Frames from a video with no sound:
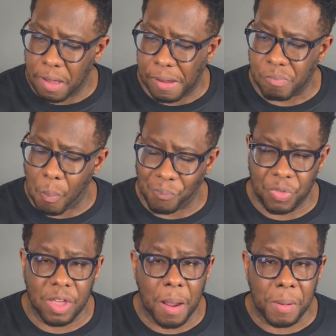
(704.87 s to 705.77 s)
I
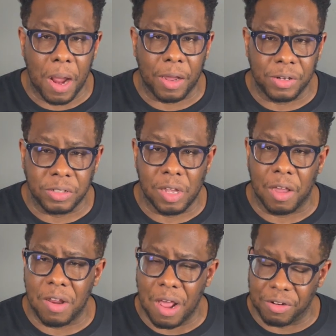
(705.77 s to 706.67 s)
think I
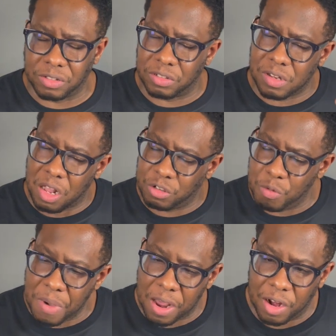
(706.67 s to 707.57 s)
can handle this. It's not too
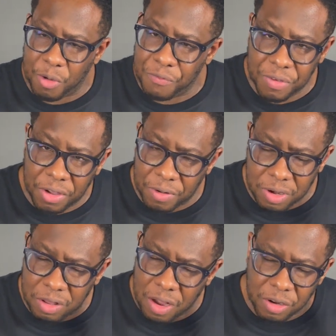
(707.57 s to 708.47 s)
bad. I don't feel
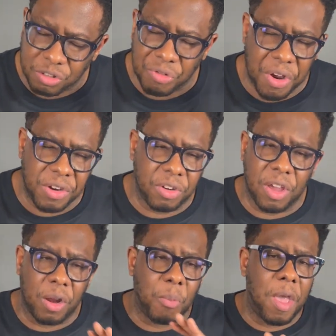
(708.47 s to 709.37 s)
any kind of strange, any
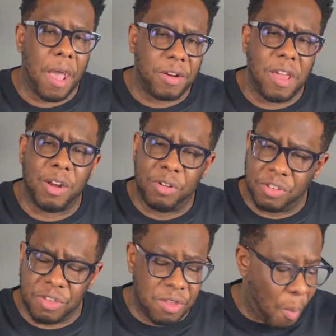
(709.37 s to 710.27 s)
kind of way. I can handle
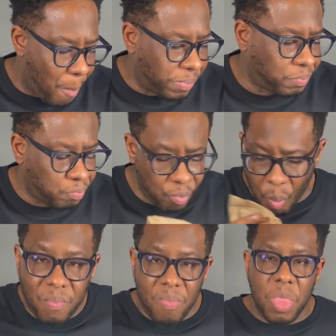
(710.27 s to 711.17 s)
this heat.
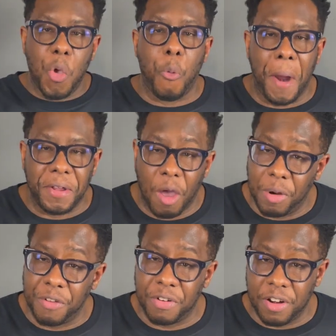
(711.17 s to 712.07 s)
All right, y'all
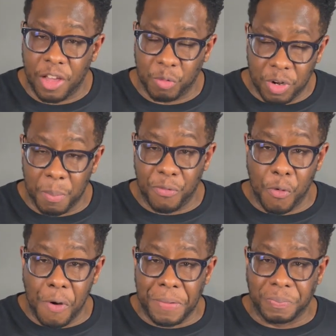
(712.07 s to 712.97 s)
ready for the next one, number
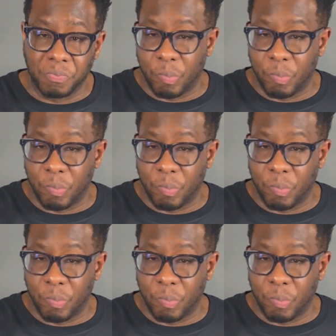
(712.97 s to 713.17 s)
4?